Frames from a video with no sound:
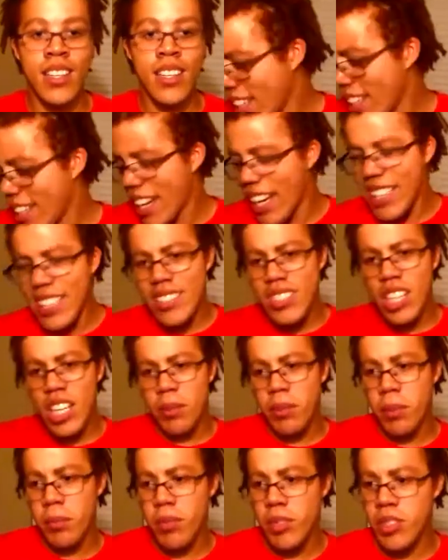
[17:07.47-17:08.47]
Yeah, I didn't
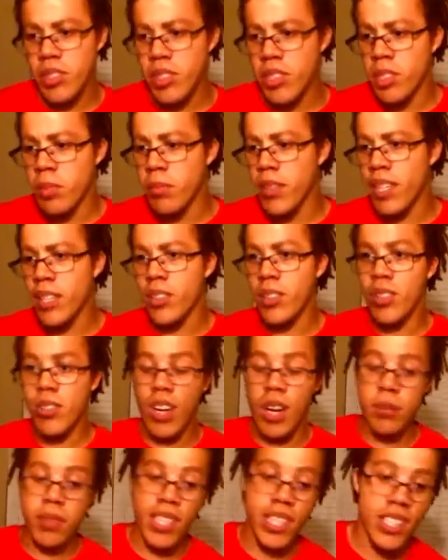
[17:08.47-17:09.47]
talk about Mr. Tomei or
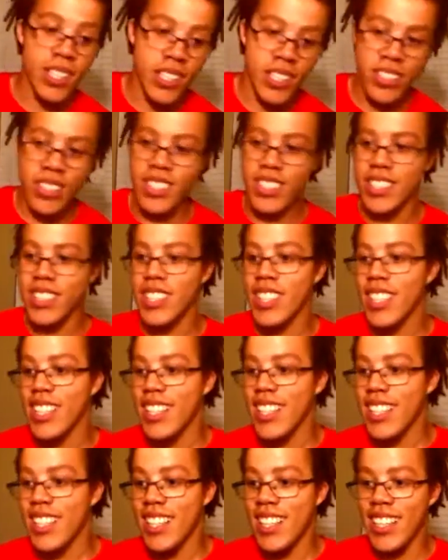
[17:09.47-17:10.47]
Robert Downey Jr.
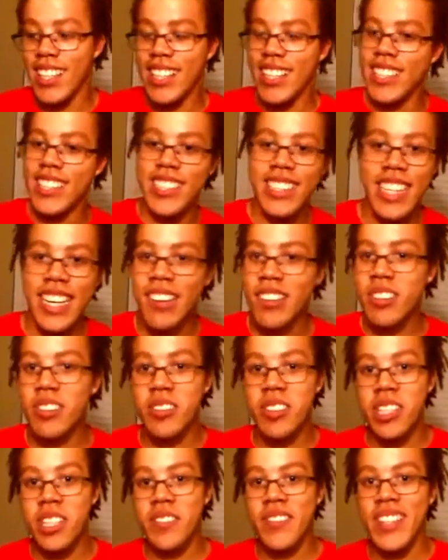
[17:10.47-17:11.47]
They were
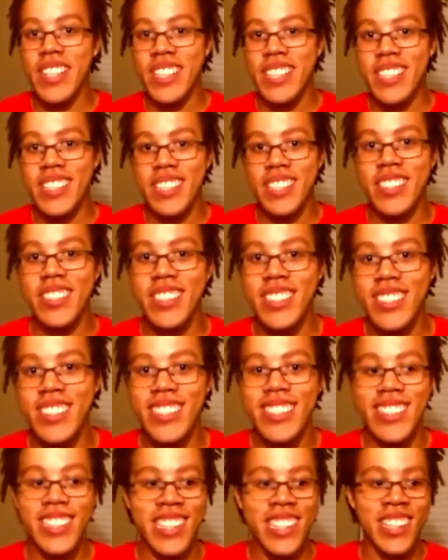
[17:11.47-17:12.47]
great, man. They did
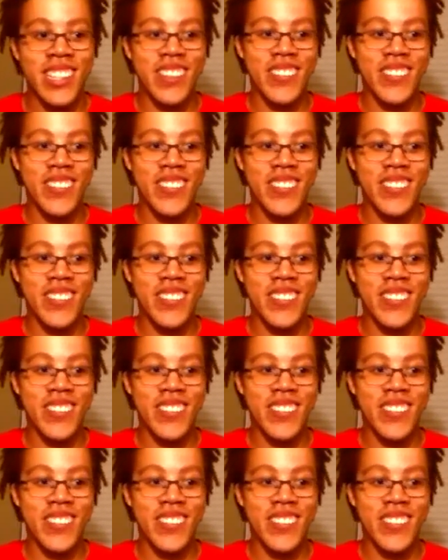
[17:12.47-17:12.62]
good.